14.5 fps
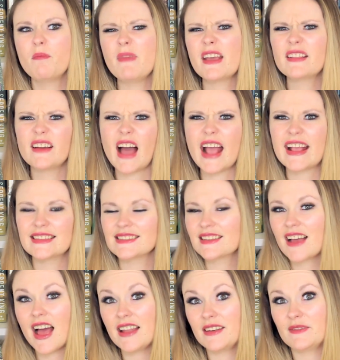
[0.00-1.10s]
make, I guess,
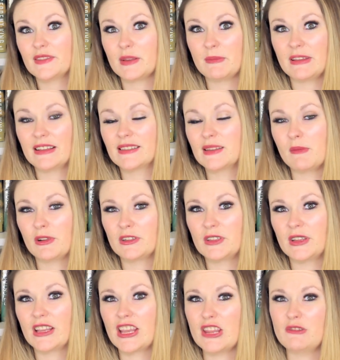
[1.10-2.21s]
kind of something similar to,
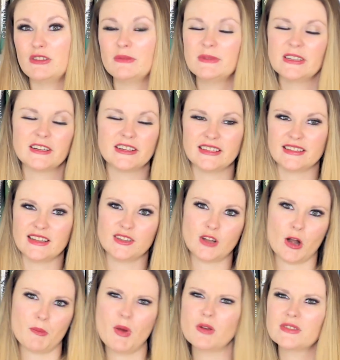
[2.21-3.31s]
like, a YouTube series. They
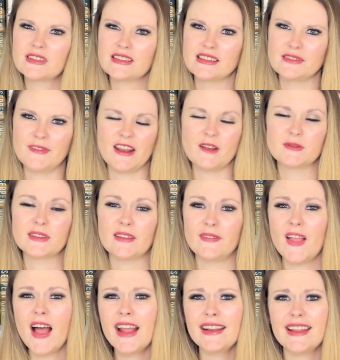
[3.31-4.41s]
start posting these videos
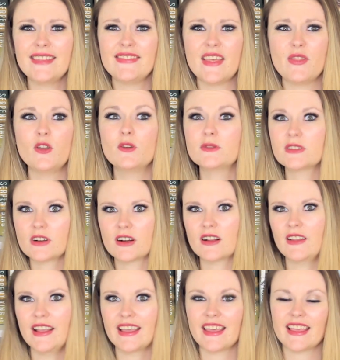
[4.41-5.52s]
online, and then those start,
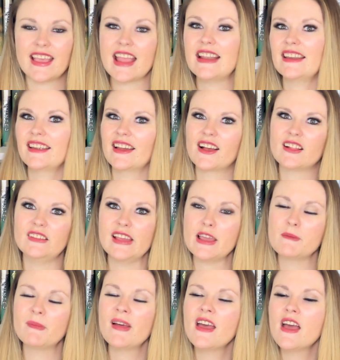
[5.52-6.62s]
like, gaining
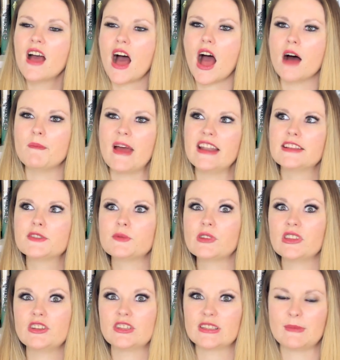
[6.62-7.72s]
acclaim. And it's
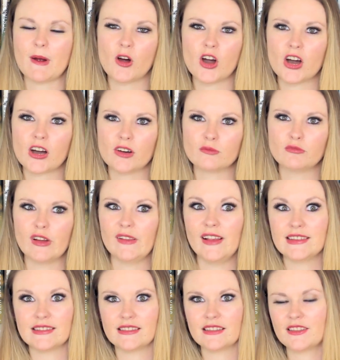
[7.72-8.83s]
really just about her
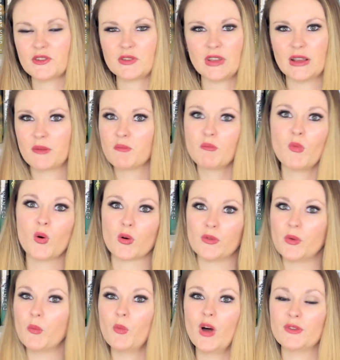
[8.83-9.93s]
realizing that there's, like, more
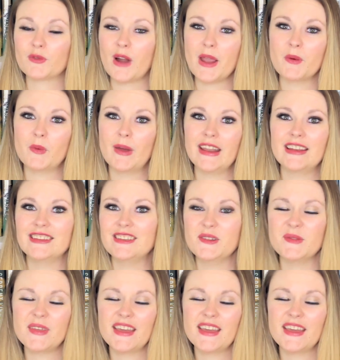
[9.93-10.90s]
than one right way to do